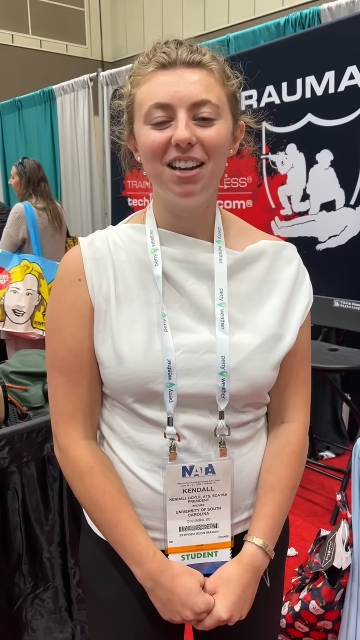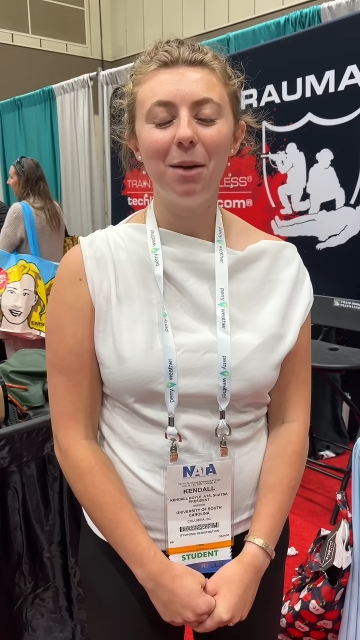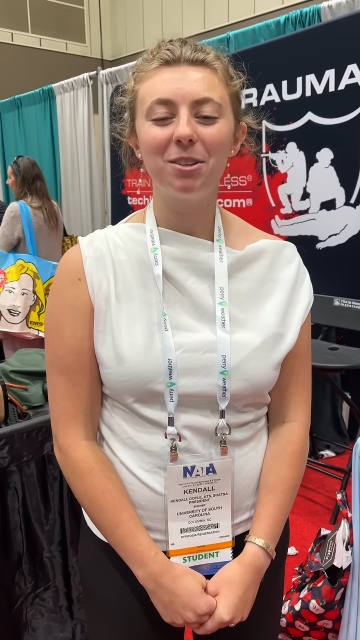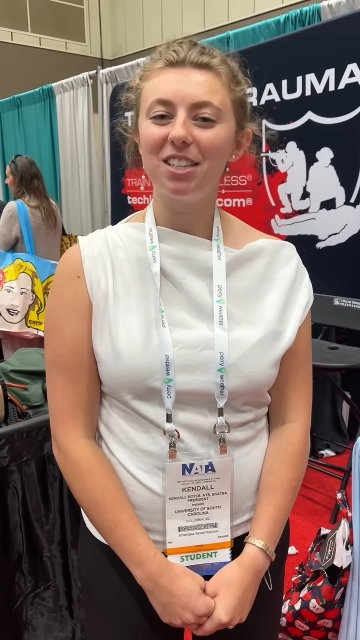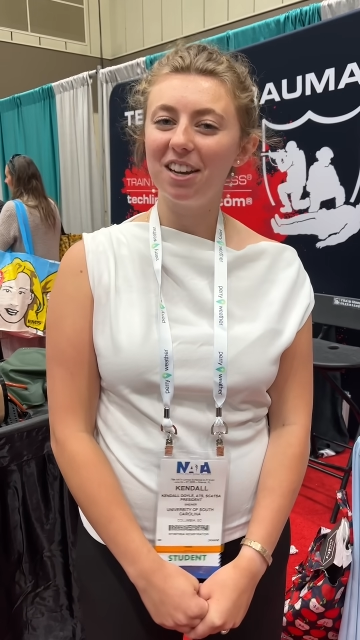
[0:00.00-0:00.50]

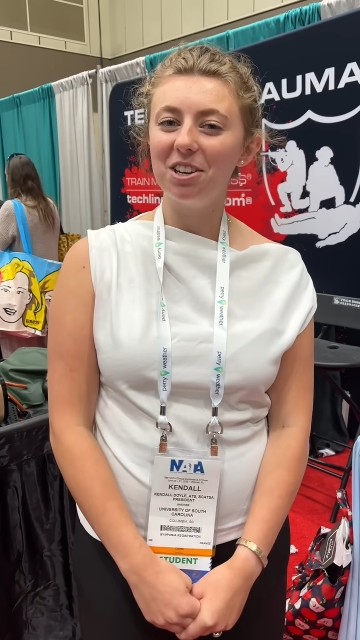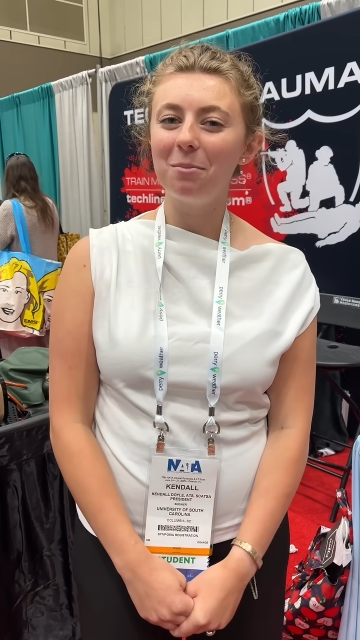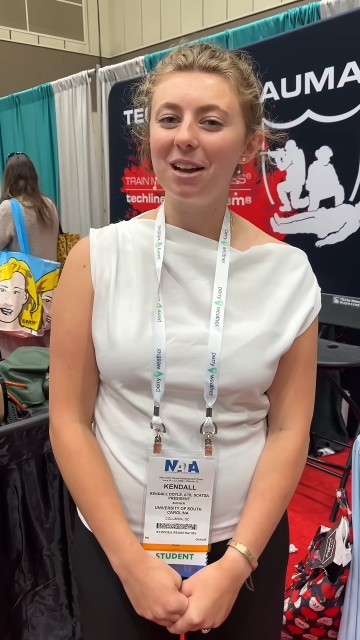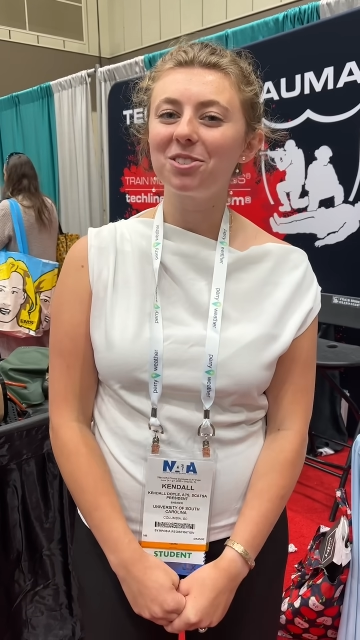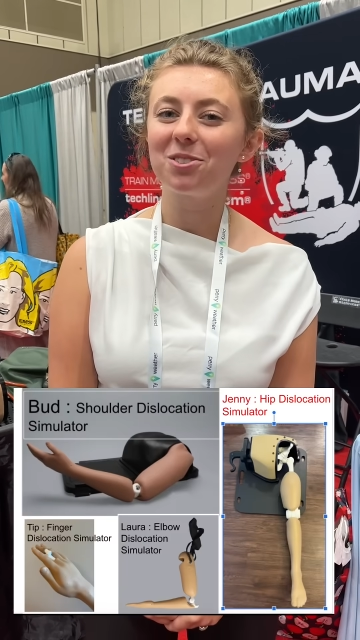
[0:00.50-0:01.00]
I'm a second year
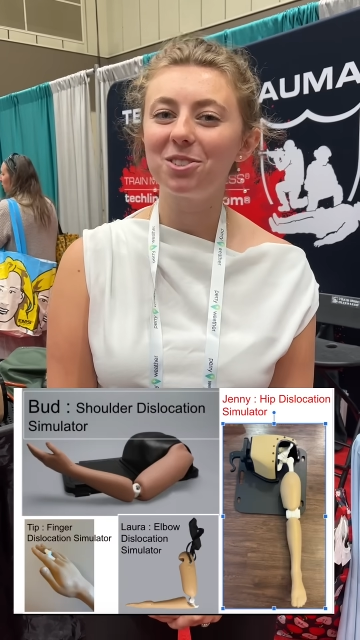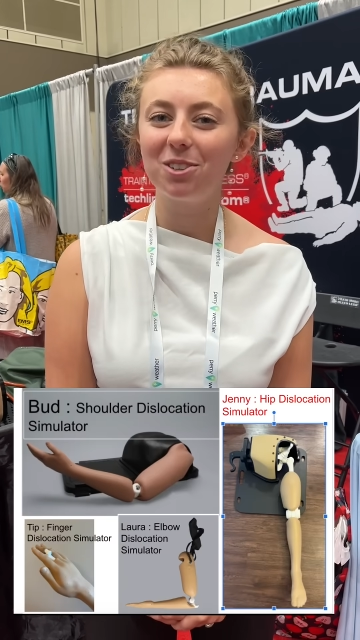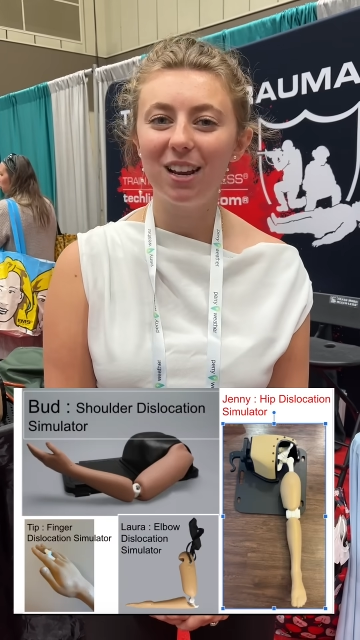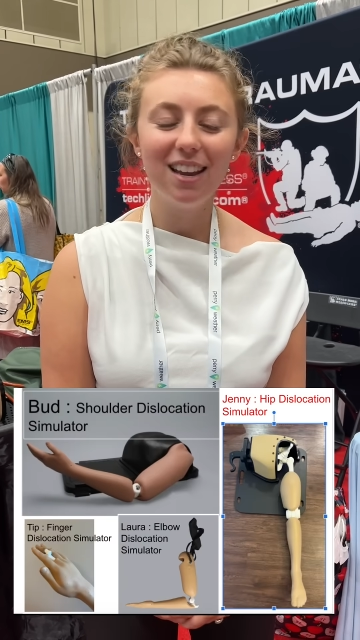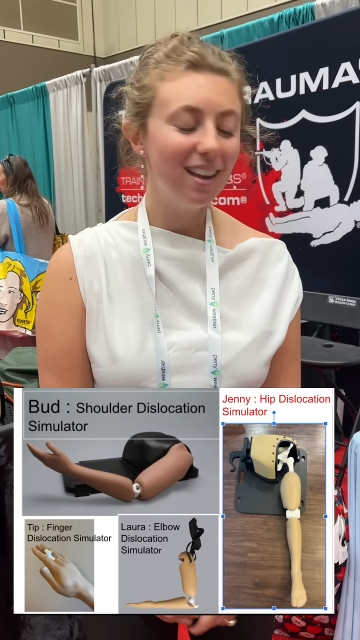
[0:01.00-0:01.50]
master's
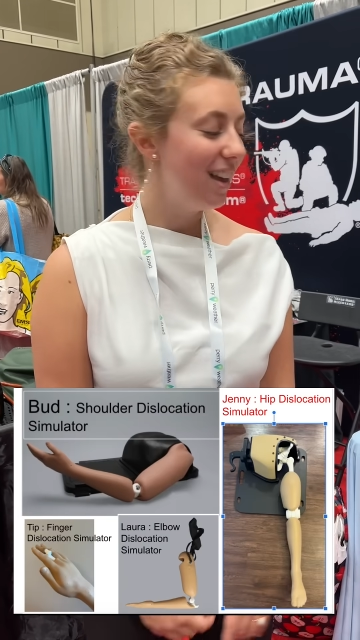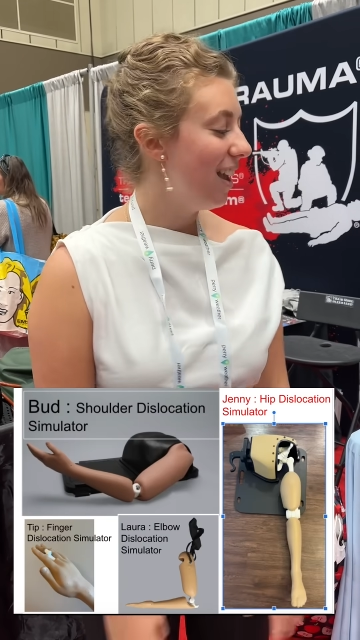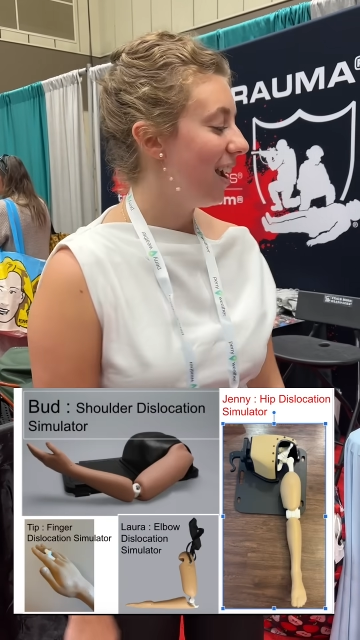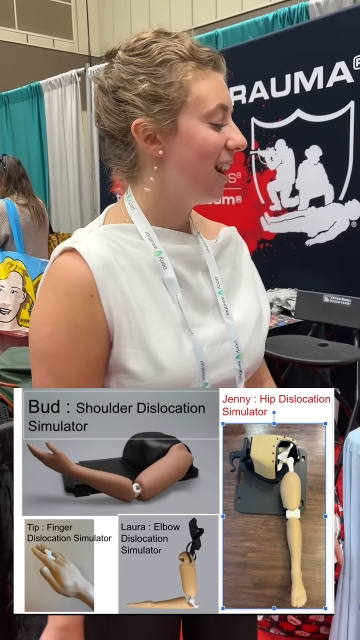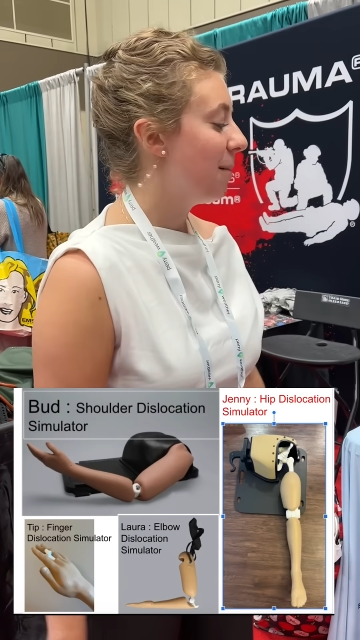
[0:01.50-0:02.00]
student,
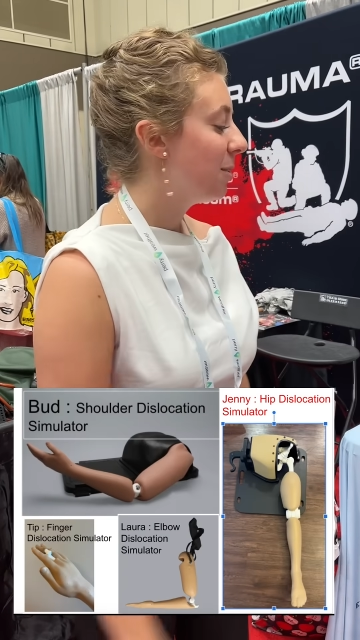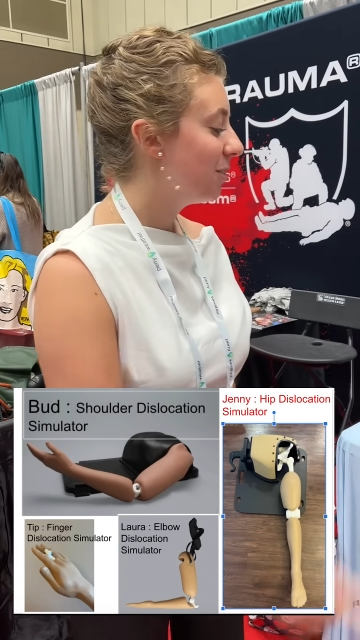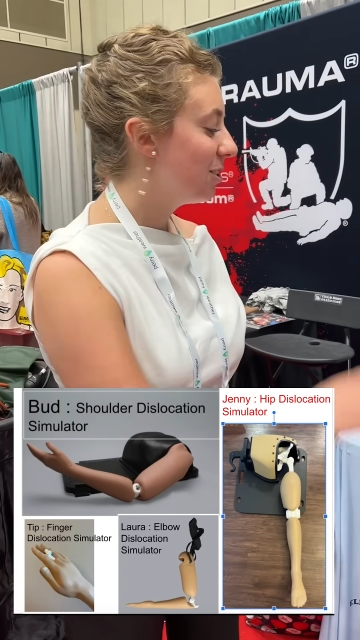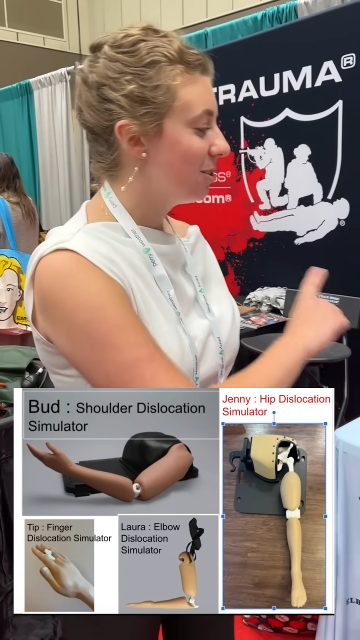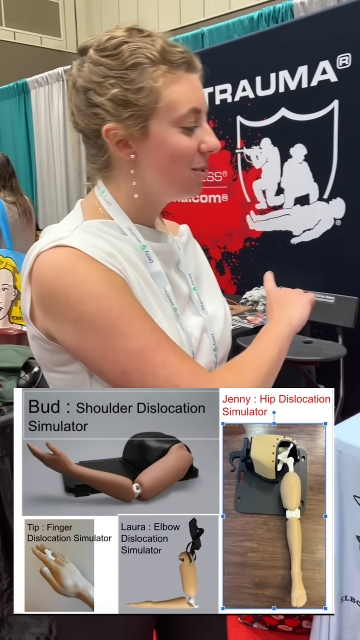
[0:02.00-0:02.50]
and I'm going to
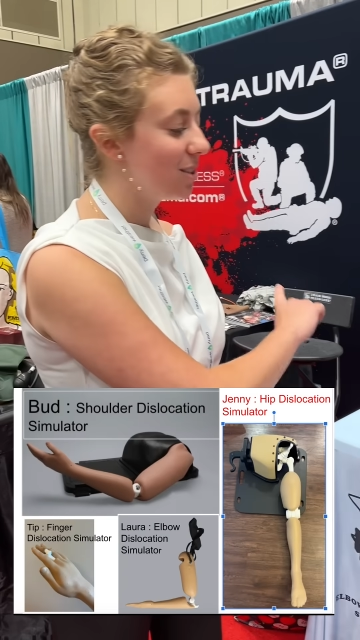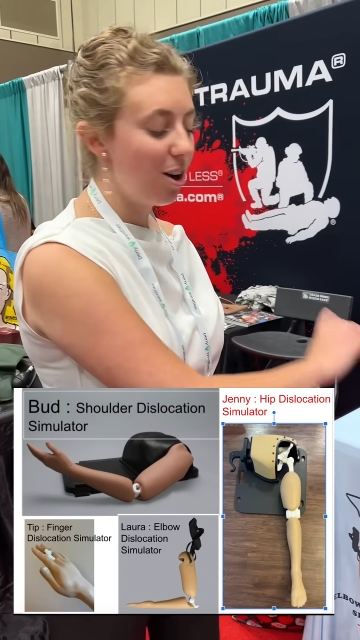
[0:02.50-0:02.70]
reduce